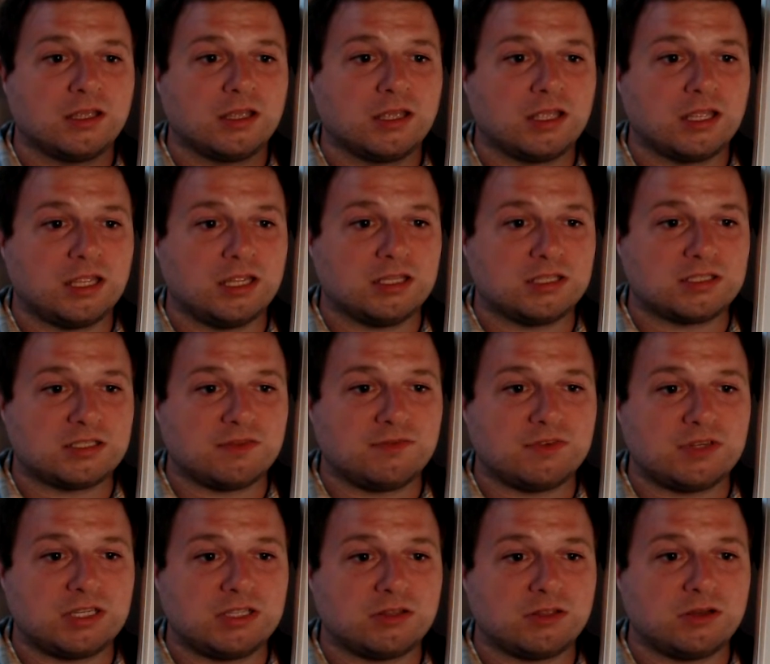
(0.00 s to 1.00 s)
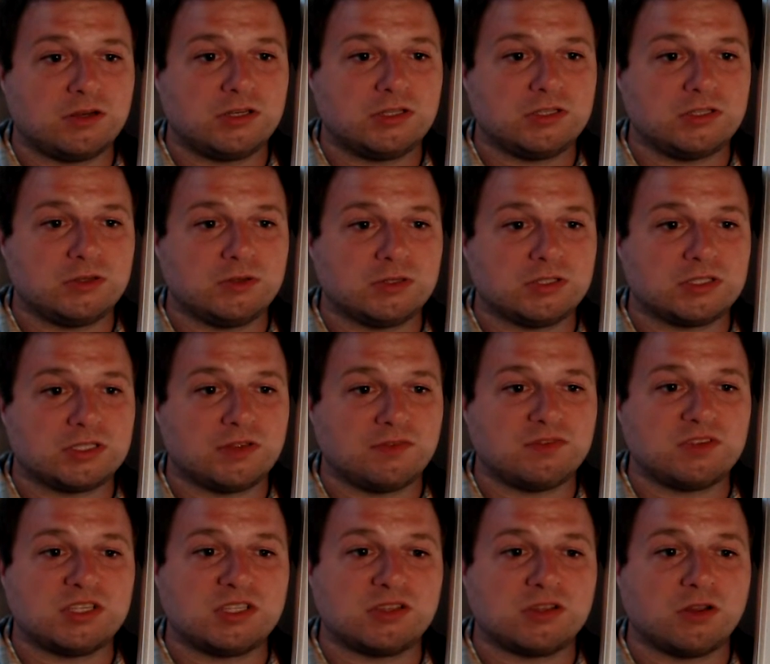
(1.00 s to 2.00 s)
in 1732 and
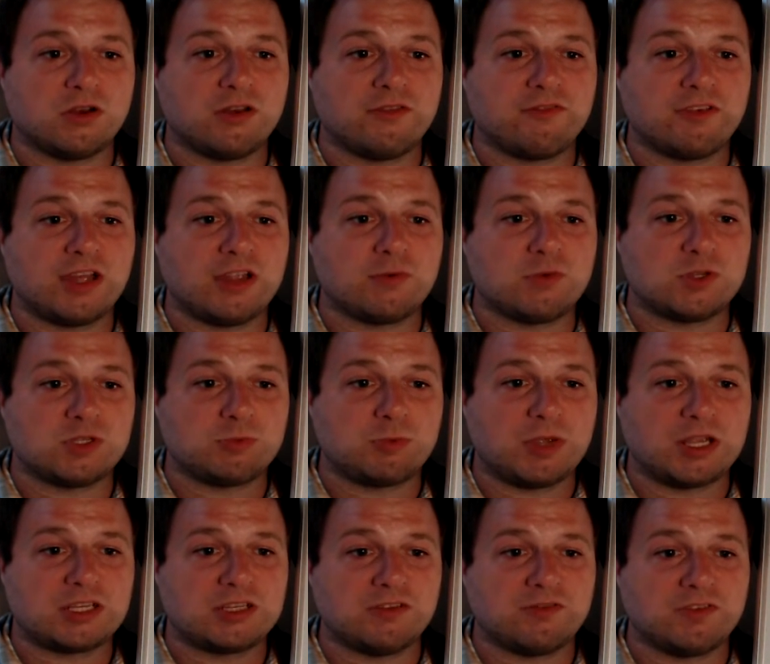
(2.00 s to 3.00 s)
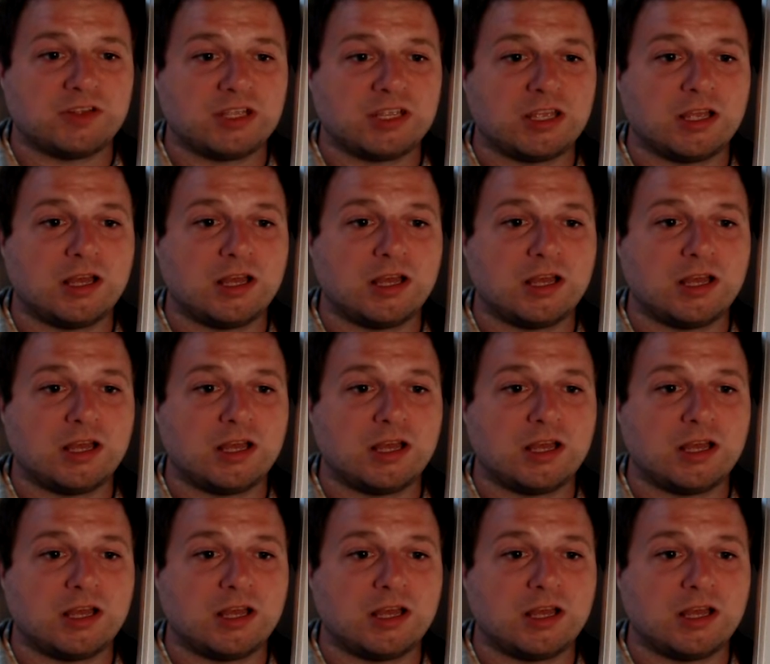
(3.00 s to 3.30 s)
1735 respectively,